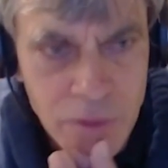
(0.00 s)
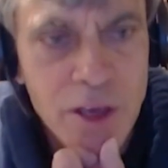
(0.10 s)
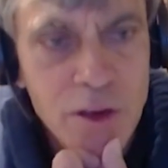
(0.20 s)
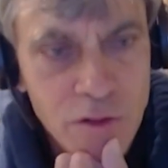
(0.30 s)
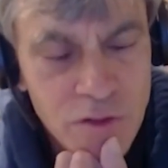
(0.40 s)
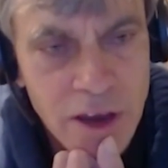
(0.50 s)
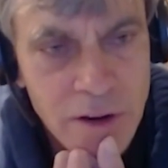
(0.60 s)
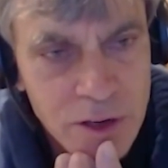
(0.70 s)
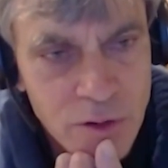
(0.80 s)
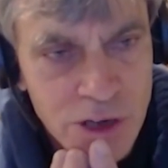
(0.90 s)
I think you've
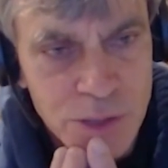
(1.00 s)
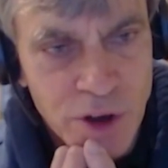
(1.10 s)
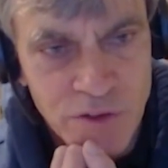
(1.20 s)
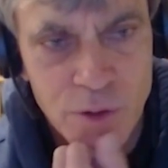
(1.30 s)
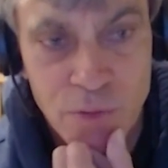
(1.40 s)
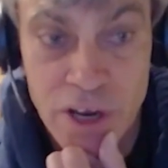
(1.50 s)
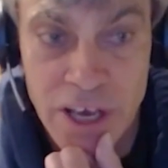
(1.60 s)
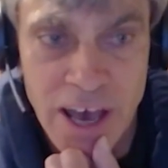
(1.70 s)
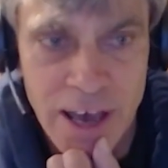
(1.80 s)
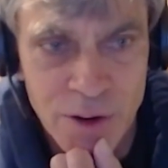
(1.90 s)
characterised my view
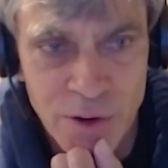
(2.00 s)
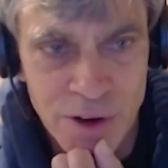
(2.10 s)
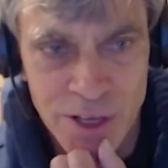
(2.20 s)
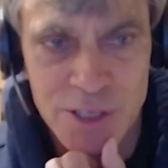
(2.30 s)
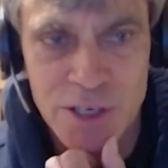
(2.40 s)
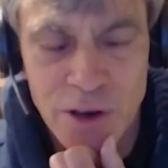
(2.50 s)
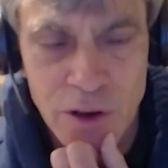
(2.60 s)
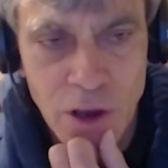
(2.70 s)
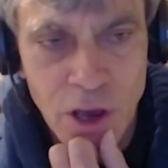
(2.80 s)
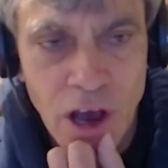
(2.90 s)
pretty accurately.
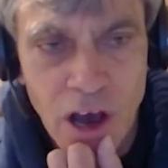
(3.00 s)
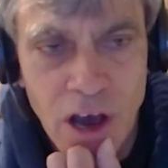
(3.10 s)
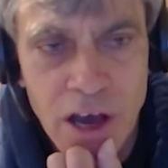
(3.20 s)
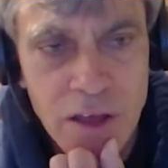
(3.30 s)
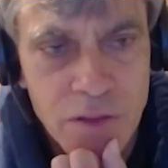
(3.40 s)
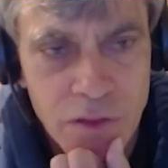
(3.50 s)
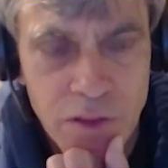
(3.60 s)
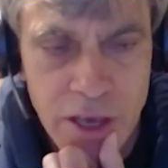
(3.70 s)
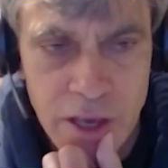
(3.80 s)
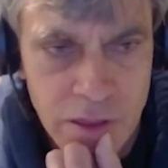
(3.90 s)
So, I
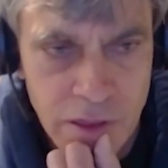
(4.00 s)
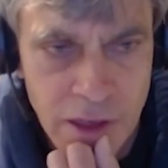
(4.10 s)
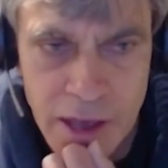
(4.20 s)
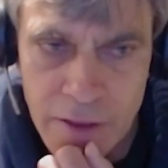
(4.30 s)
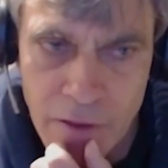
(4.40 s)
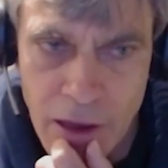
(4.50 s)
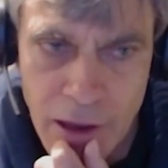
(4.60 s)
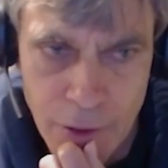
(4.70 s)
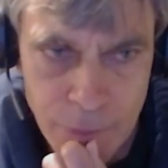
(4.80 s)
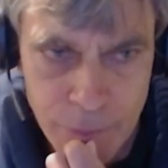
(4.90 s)
think that
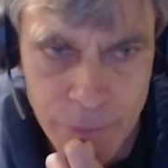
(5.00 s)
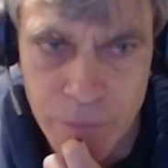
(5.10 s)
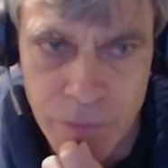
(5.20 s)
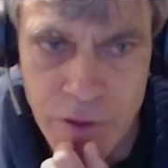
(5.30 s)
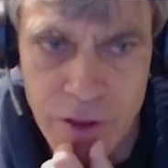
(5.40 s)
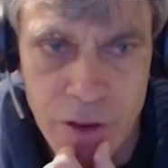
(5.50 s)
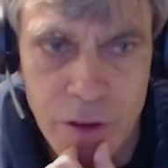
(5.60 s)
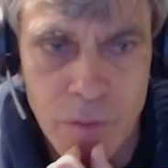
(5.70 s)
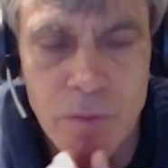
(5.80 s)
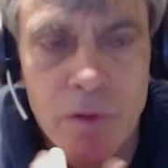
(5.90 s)
um,
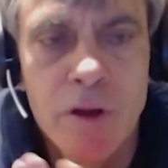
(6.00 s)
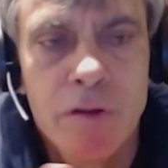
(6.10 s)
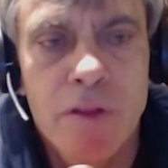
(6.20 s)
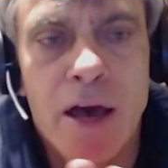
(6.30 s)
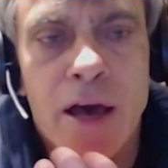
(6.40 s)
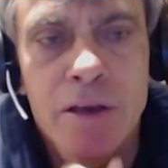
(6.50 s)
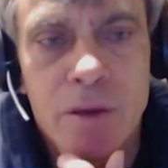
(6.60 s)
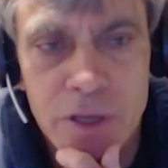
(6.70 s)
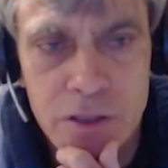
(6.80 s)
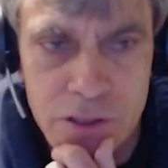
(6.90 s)
the the
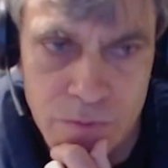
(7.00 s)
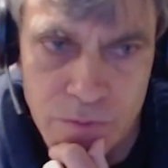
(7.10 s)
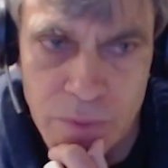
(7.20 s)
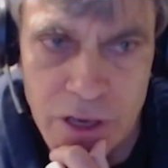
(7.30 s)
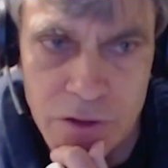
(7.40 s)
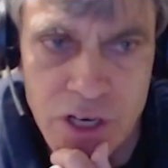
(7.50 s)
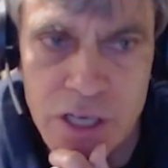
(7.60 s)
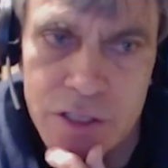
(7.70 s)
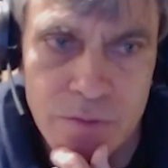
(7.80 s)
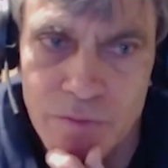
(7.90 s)
arguments are
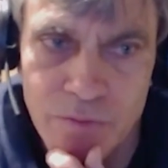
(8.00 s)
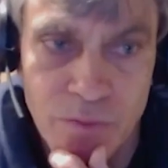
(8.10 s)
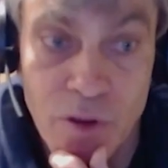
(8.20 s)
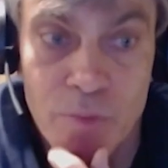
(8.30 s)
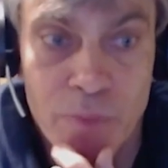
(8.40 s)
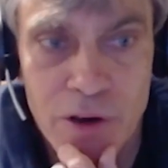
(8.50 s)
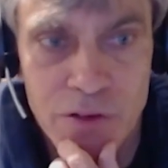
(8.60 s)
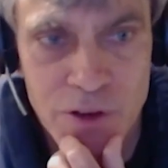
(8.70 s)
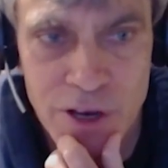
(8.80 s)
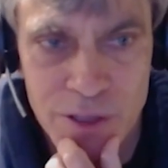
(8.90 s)
just on
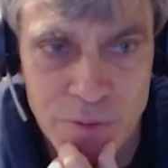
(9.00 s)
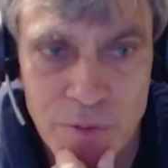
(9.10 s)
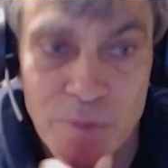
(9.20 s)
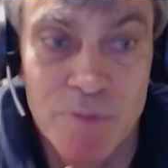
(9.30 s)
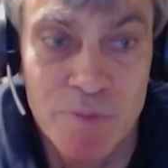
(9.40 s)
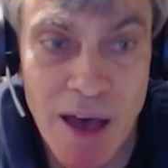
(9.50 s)
both sides